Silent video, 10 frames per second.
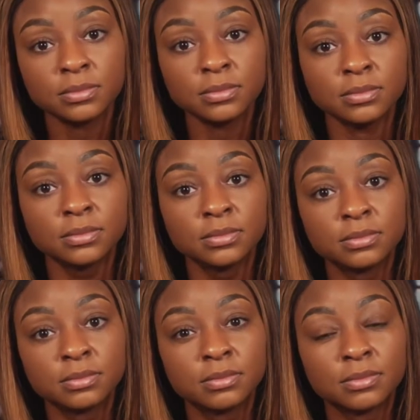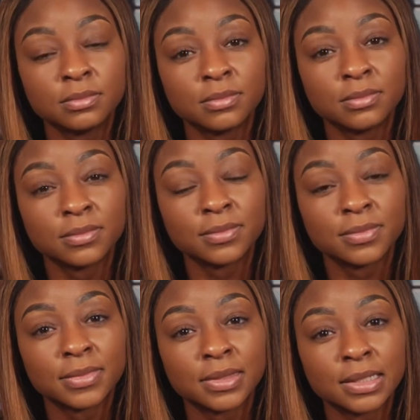
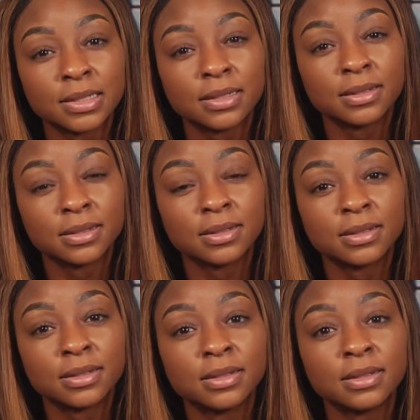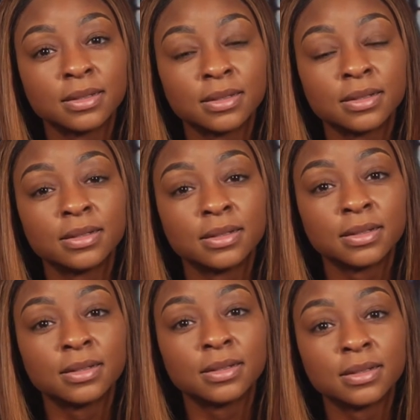
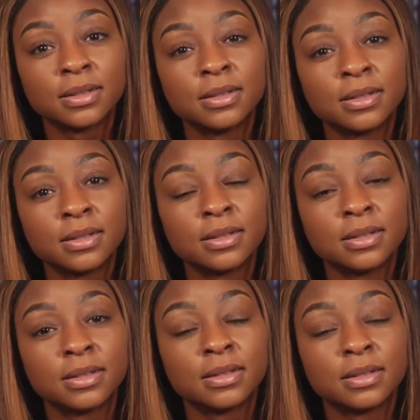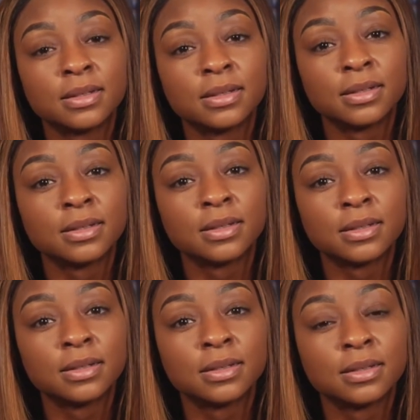
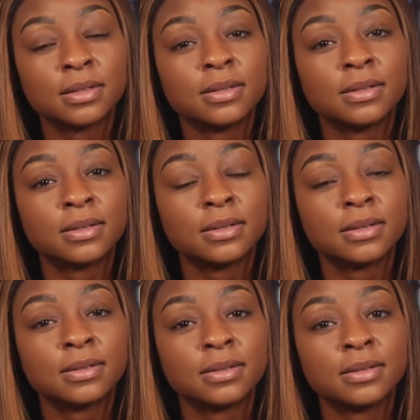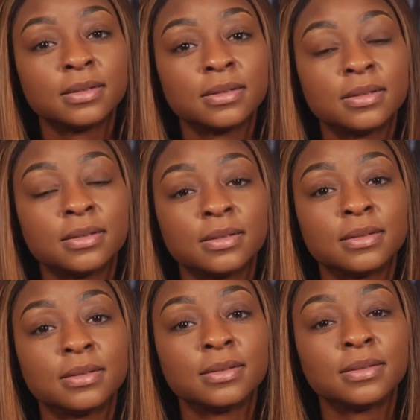
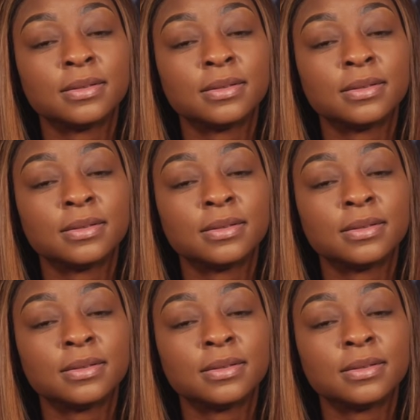(not speaking)